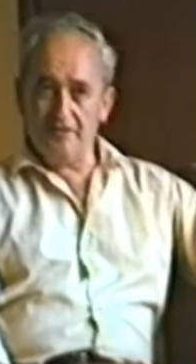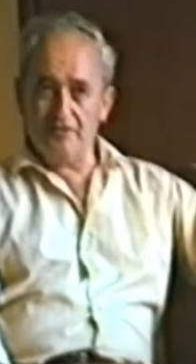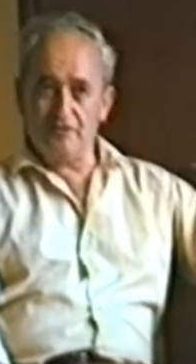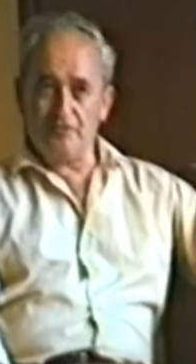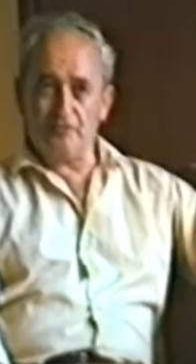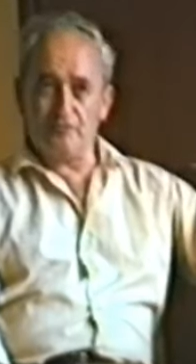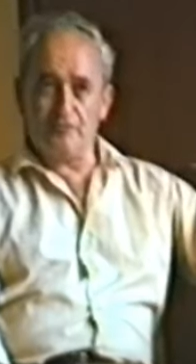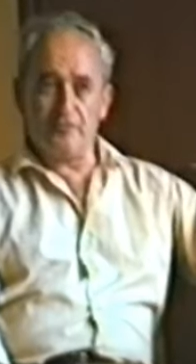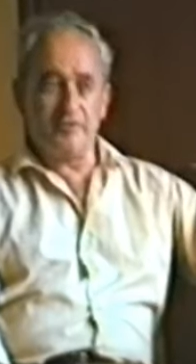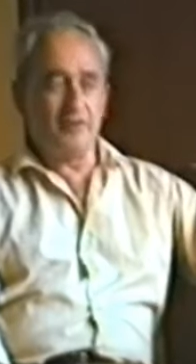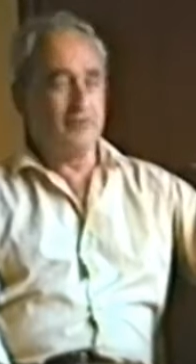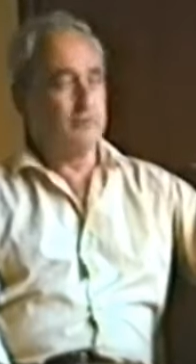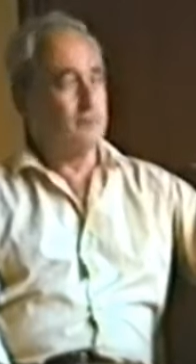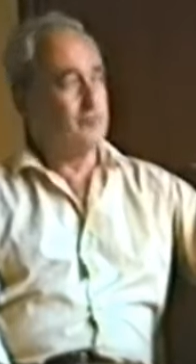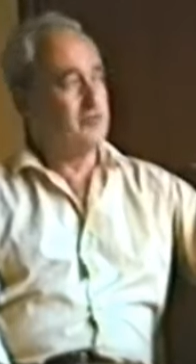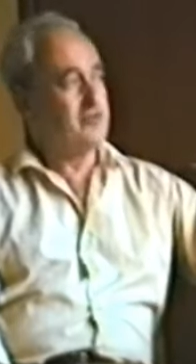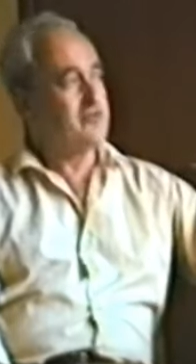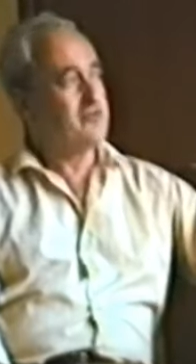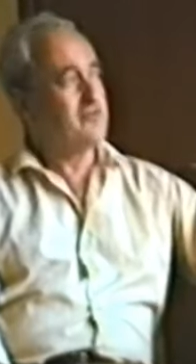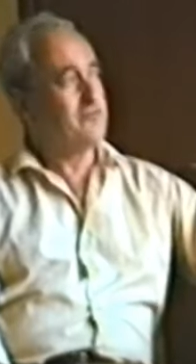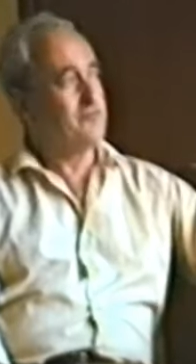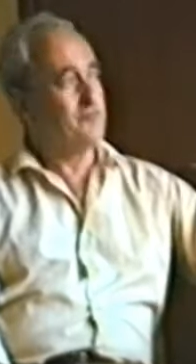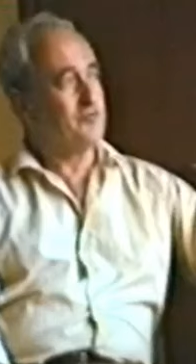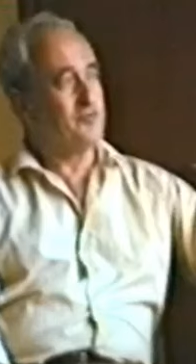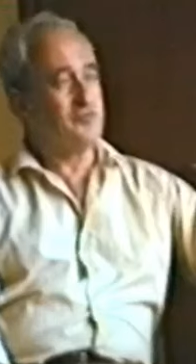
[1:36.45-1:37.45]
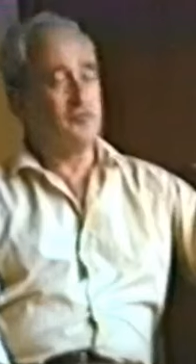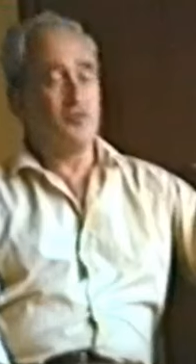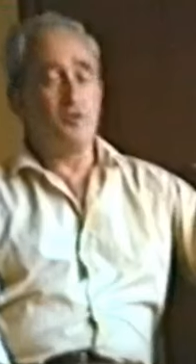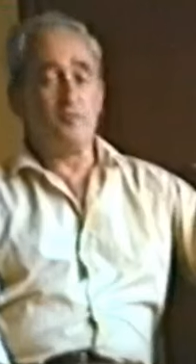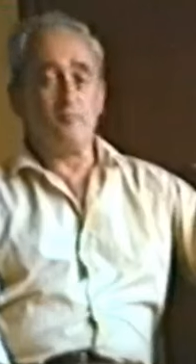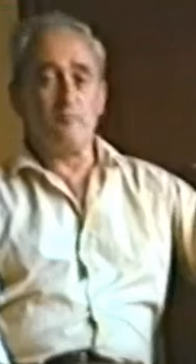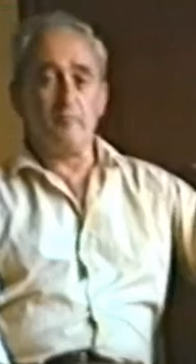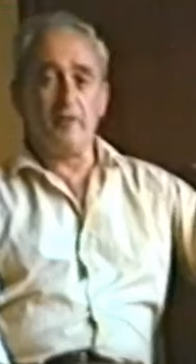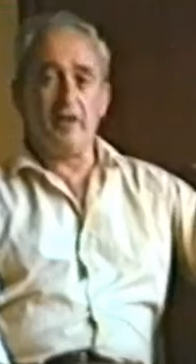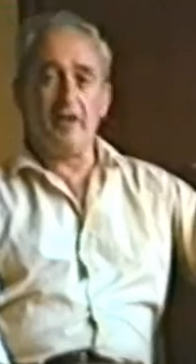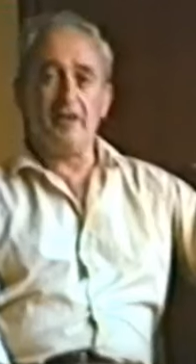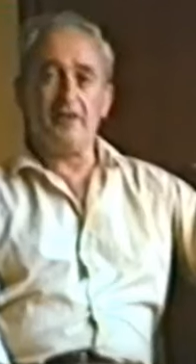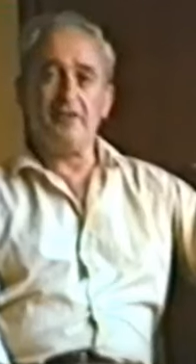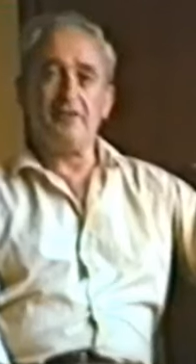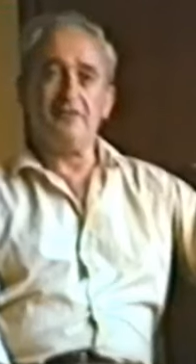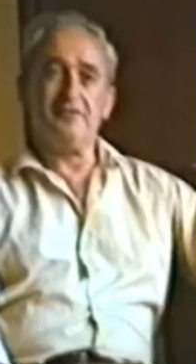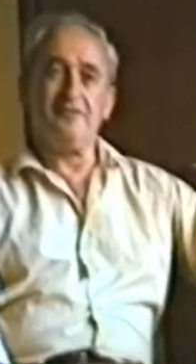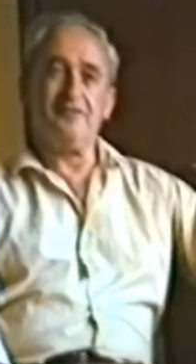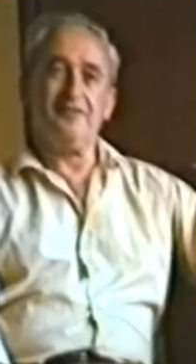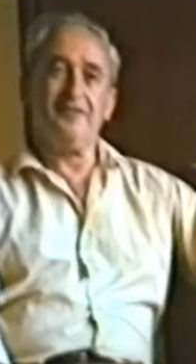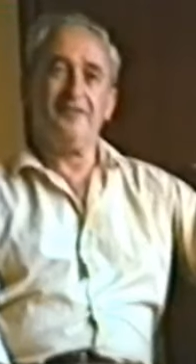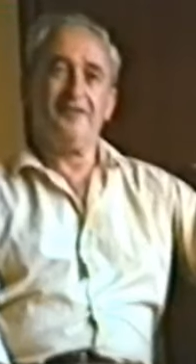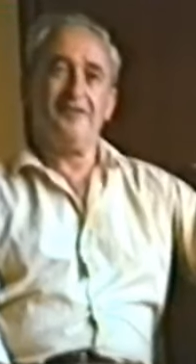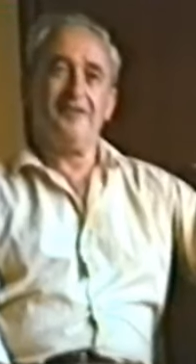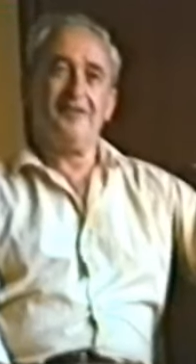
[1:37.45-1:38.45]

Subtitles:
degree, which would combine